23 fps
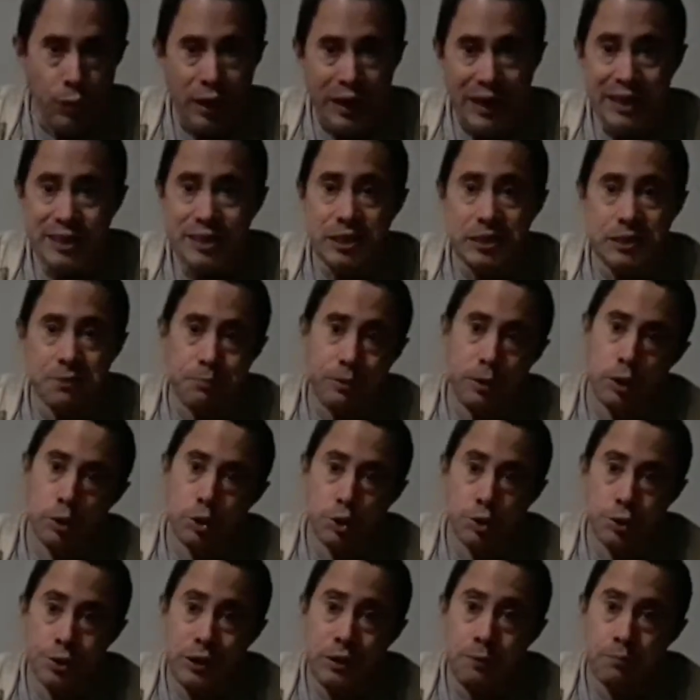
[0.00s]
a
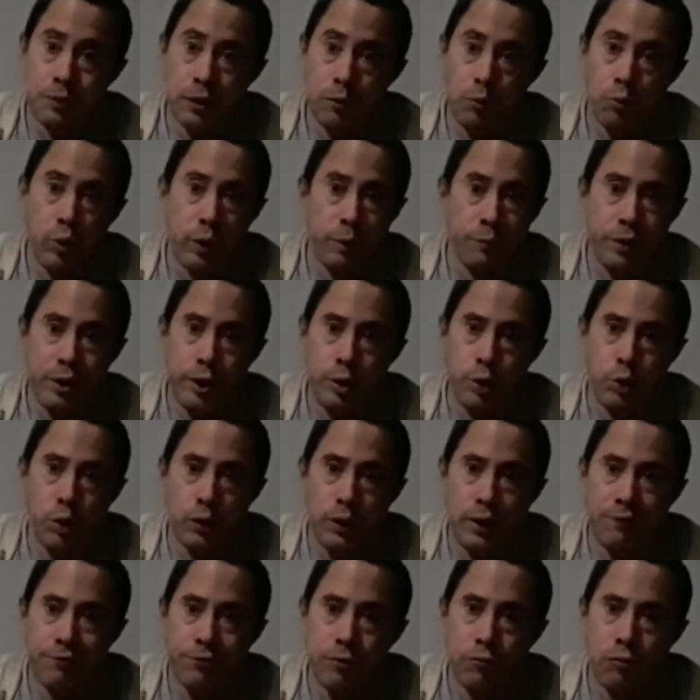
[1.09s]
spiritual sin, but women do it
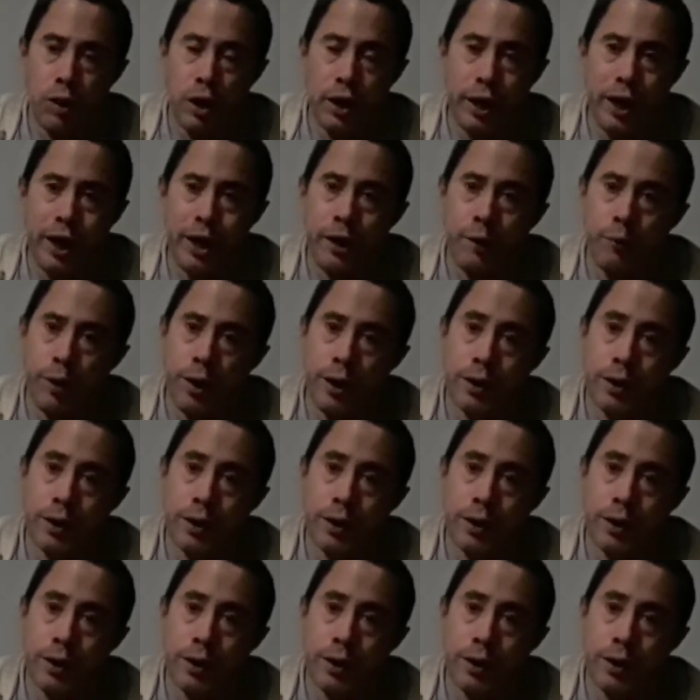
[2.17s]
left and right anyway.